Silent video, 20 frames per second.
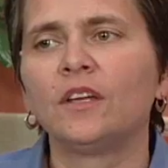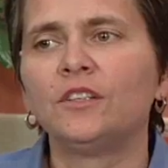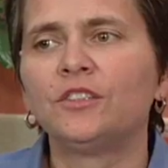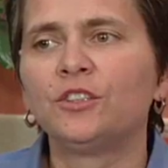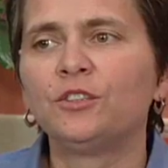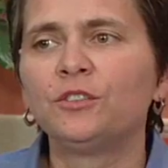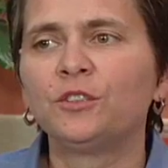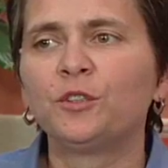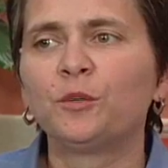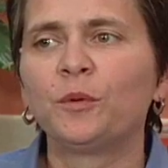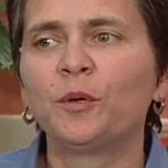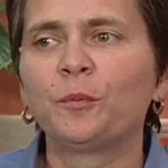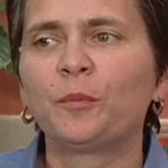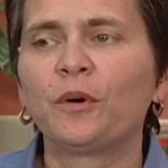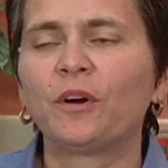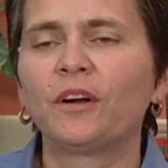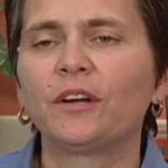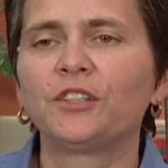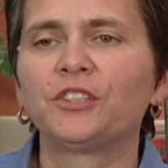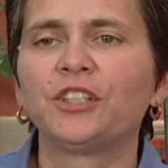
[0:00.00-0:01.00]
Choosing to be a
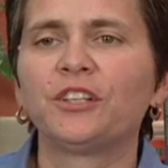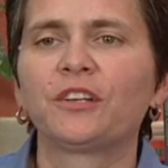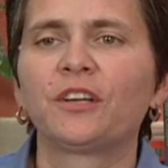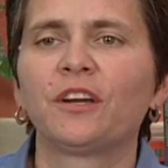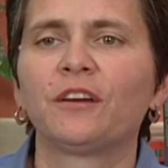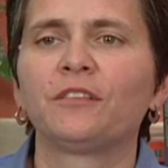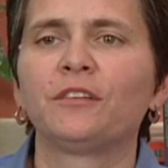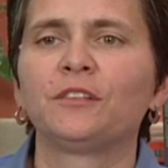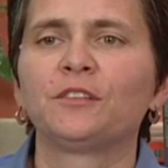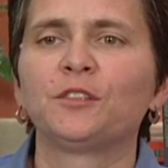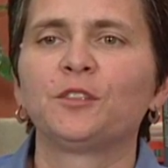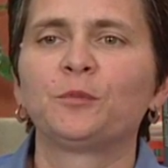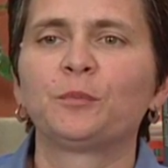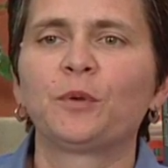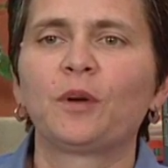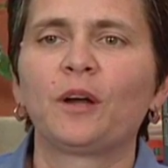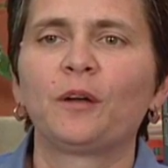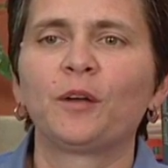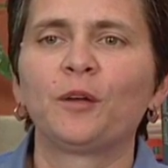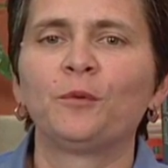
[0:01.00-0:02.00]
part of shared governance is
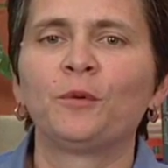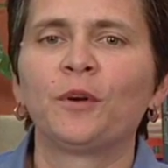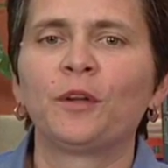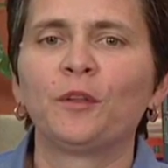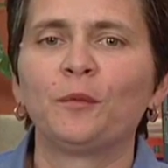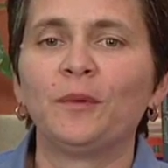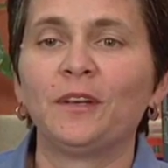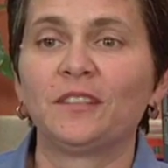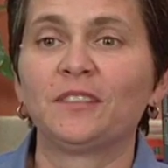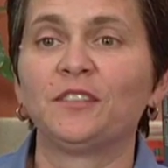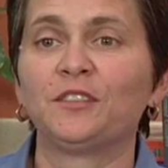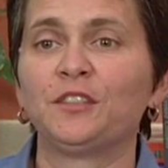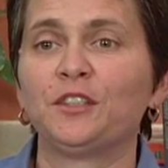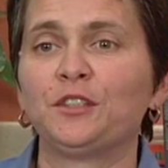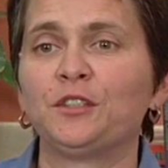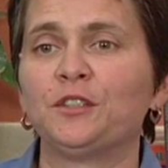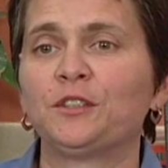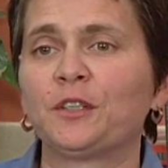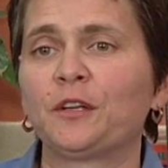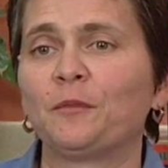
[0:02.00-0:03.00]
probably one of the best
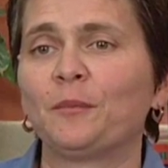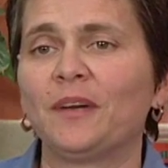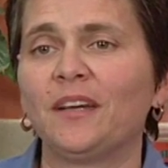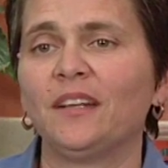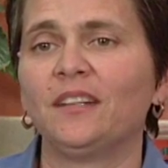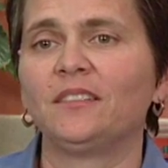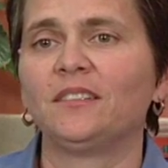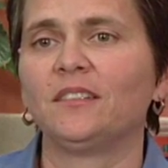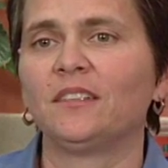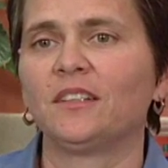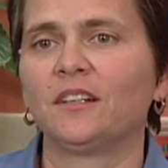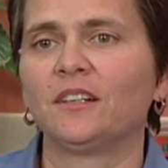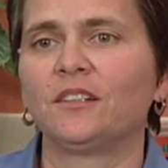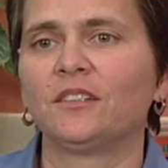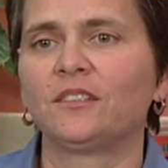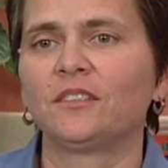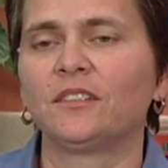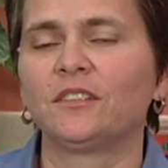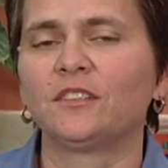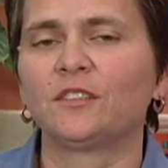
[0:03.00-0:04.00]
decisions I've made as a
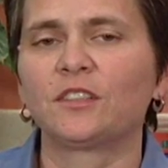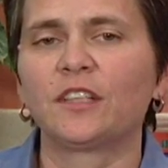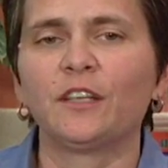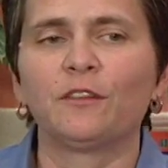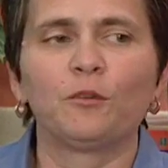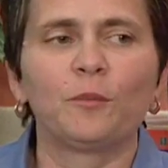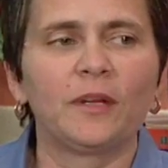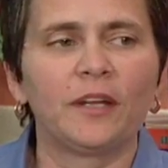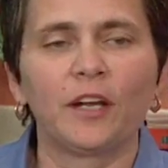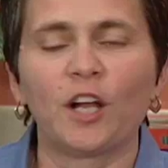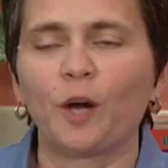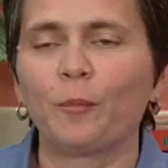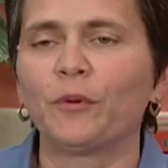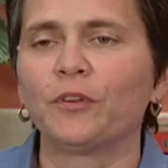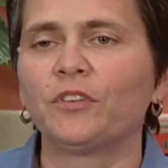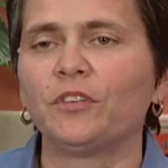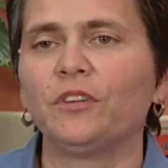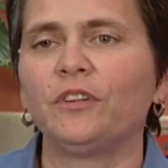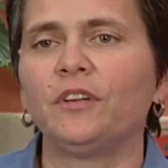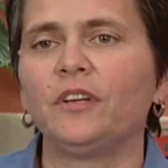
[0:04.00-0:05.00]
nurse. It's given me an
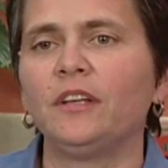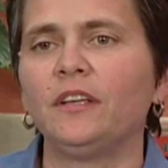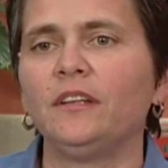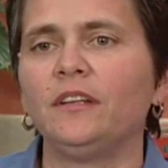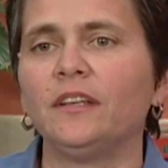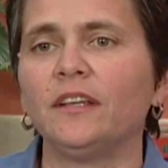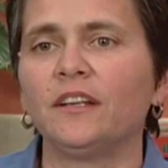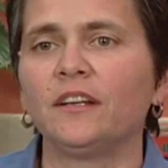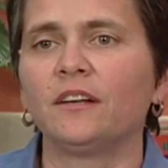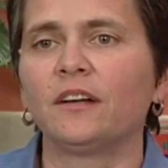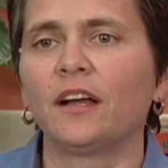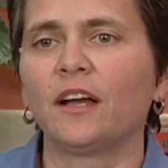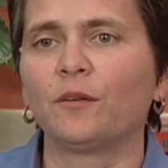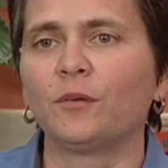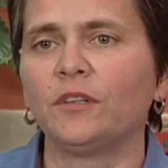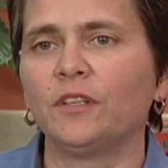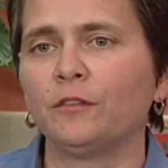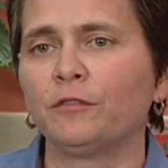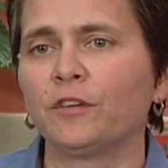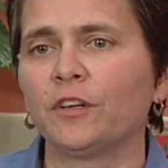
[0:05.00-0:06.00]
opportunity to interact
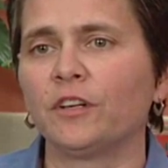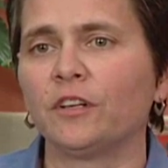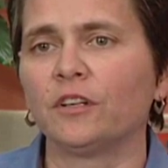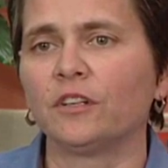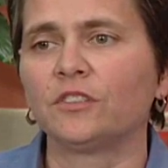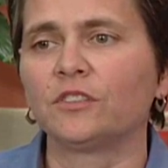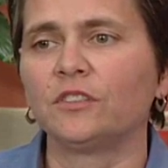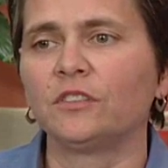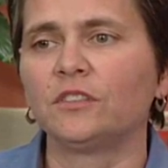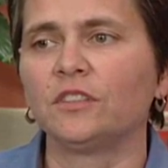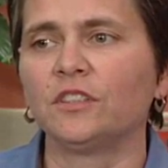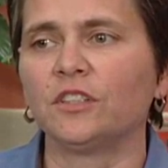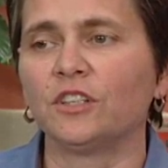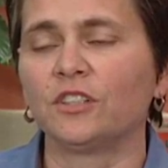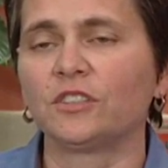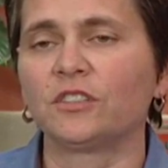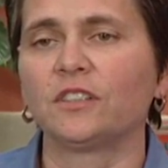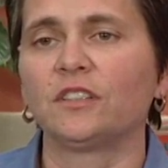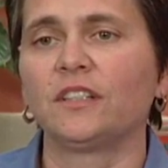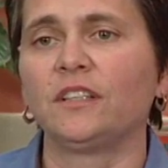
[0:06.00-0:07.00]
with different nurses and
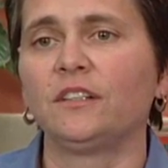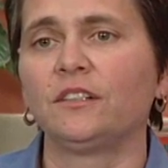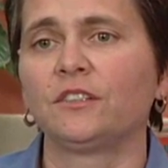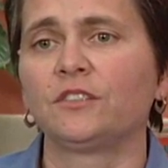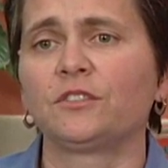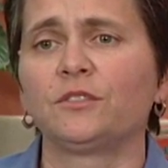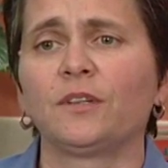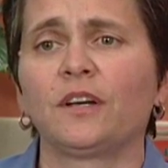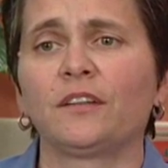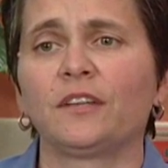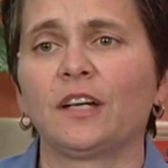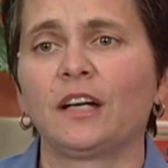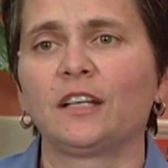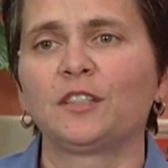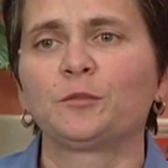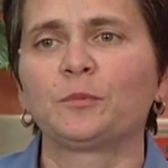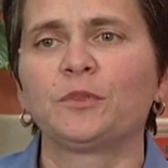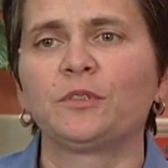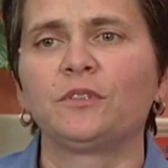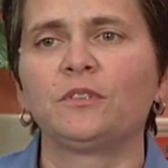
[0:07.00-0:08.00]
nursing leaders throughout the
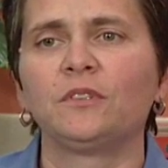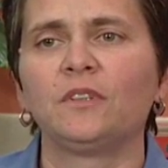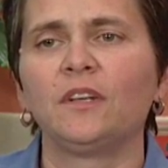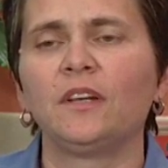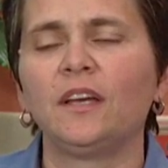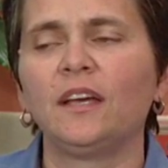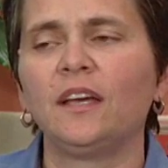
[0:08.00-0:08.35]
hospital.